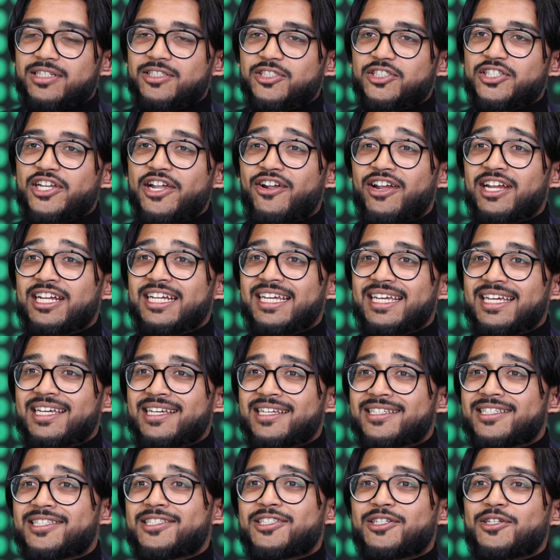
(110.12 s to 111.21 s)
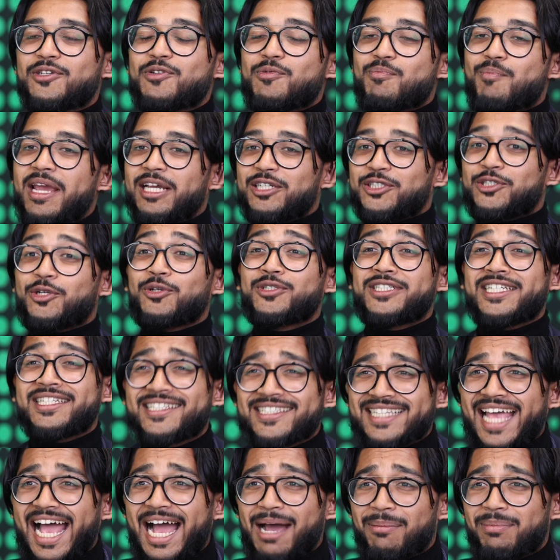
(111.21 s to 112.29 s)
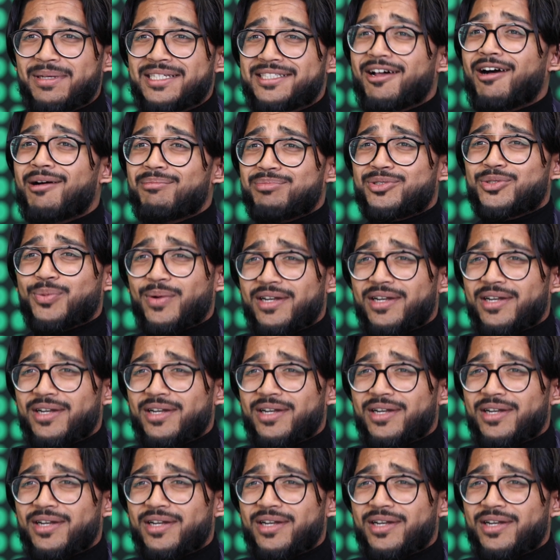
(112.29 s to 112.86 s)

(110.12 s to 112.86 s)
engineering is to make sure Tinder's app is up